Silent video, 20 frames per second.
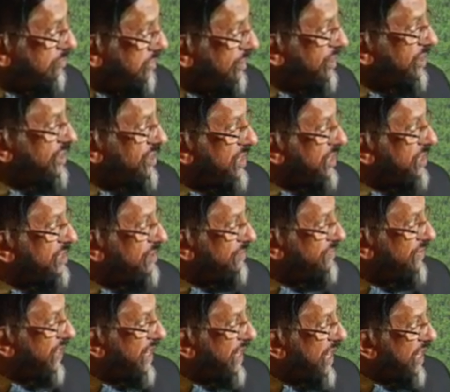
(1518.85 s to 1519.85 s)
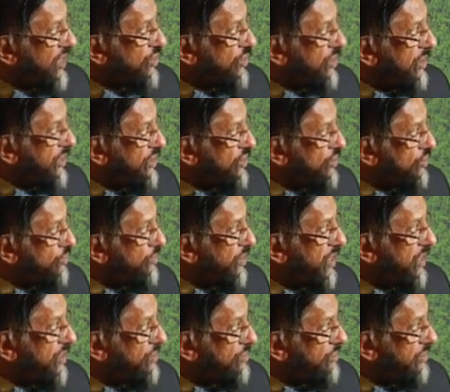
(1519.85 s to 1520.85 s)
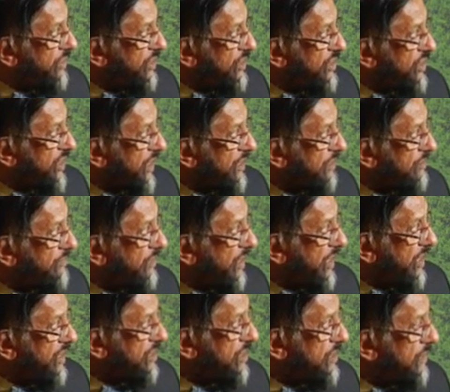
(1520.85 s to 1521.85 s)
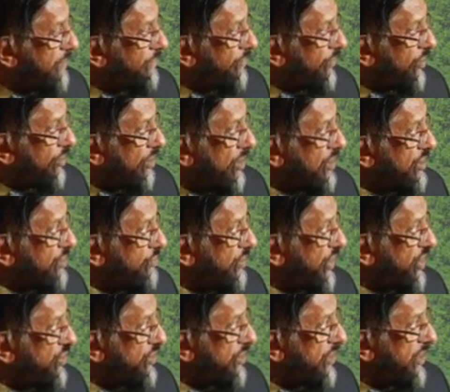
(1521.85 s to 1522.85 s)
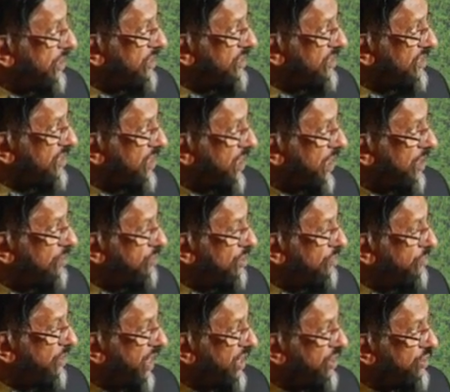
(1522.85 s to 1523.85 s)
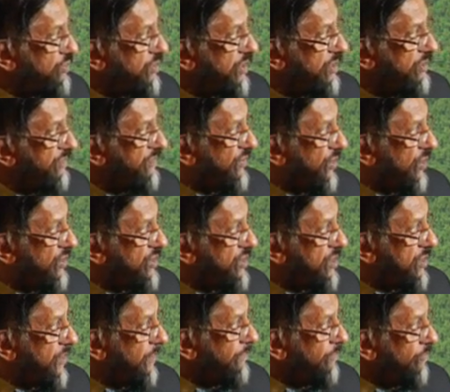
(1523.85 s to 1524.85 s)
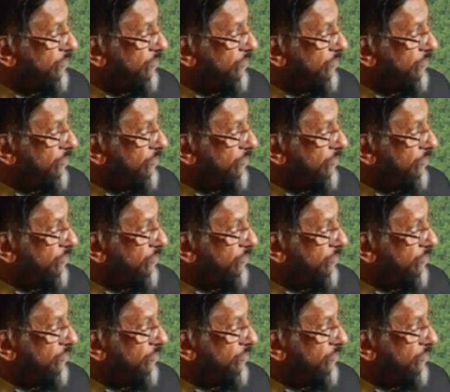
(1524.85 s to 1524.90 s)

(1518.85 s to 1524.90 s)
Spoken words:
this is a financial instrument to incentivize conservation and sustainable management of forests,